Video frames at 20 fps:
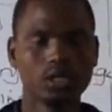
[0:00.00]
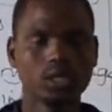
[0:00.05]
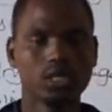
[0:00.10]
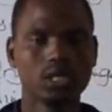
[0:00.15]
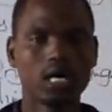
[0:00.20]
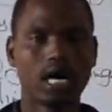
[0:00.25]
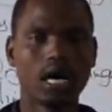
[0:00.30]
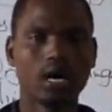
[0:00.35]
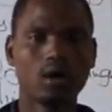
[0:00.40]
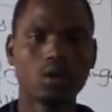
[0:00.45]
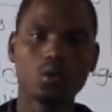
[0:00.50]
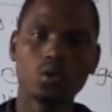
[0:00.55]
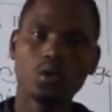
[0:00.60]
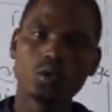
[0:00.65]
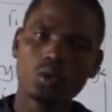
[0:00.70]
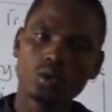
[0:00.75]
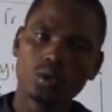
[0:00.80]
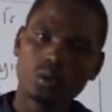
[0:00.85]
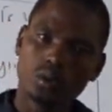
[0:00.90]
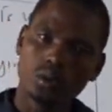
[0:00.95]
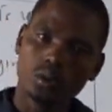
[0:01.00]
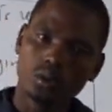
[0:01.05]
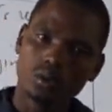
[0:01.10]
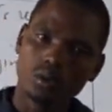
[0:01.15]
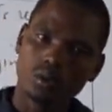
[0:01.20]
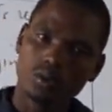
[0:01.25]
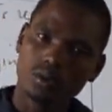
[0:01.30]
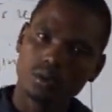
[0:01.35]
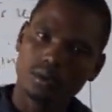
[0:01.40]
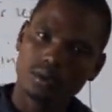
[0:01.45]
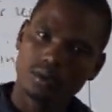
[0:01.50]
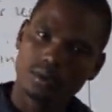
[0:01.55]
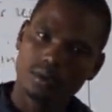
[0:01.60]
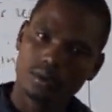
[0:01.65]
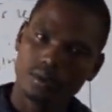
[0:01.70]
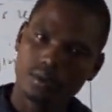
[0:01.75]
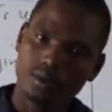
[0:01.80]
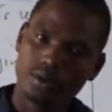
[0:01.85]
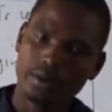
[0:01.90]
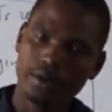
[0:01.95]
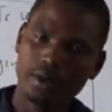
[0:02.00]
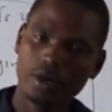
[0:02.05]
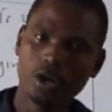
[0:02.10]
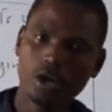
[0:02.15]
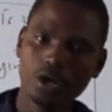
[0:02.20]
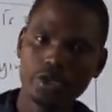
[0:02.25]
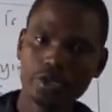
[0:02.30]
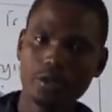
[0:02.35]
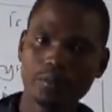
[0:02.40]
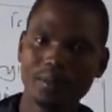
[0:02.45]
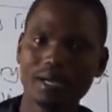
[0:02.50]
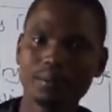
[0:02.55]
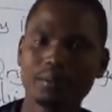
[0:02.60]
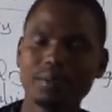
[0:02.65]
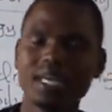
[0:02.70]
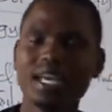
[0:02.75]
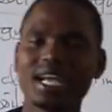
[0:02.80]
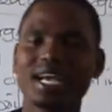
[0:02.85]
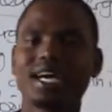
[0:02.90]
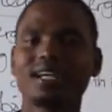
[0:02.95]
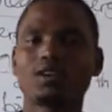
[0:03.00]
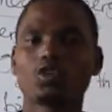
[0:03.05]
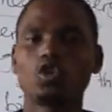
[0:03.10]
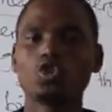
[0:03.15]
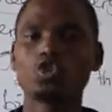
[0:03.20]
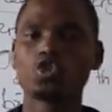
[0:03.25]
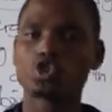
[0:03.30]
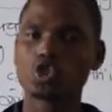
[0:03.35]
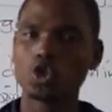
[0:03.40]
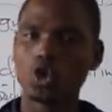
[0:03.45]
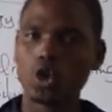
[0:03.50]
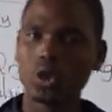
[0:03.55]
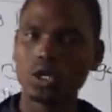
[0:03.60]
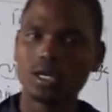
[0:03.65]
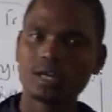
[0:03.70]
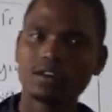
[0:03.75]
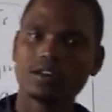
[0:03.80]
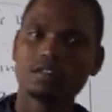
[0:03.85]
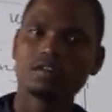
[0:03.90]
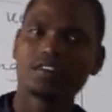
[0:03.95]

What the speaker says: Now, no human being can control